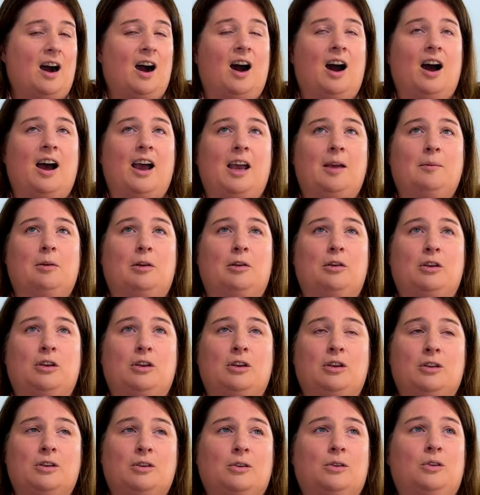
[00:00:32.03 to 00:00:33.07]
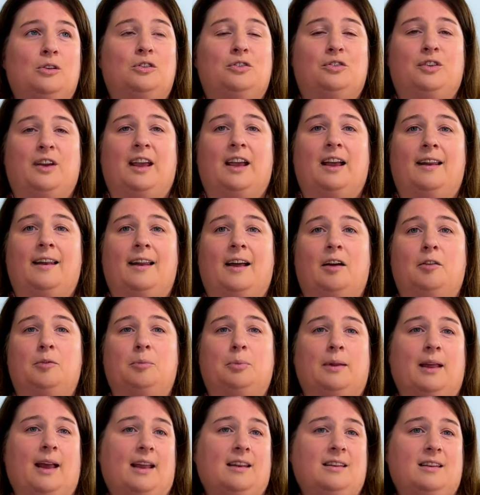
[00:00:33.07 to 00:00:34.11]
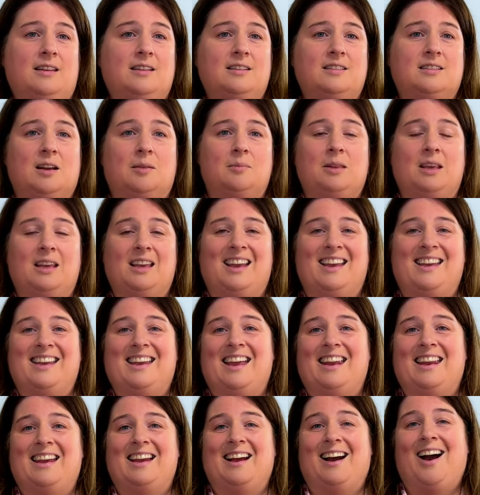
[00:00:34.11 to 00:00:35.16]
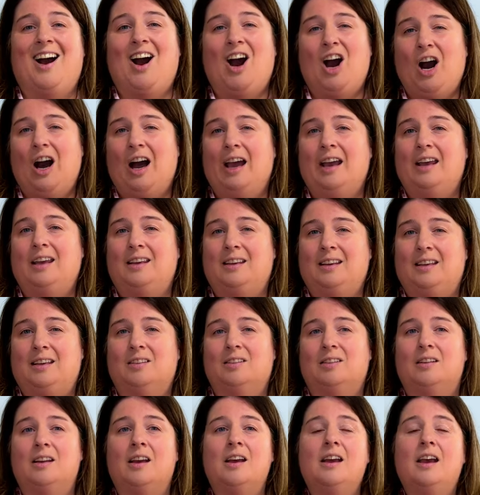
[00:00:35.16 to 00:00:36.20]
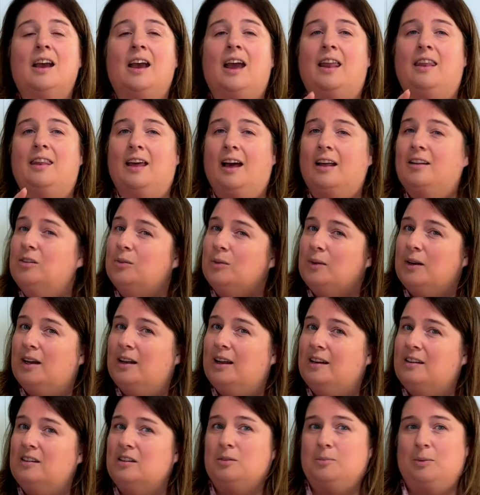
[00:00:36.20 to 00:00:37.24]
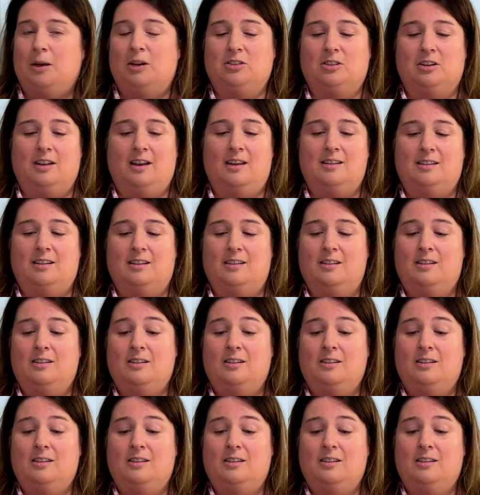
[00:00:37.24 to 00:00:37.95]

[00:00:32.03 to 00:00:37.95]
I am a huge fan of planting something and getting a high yield, and that's what I like to specialize in.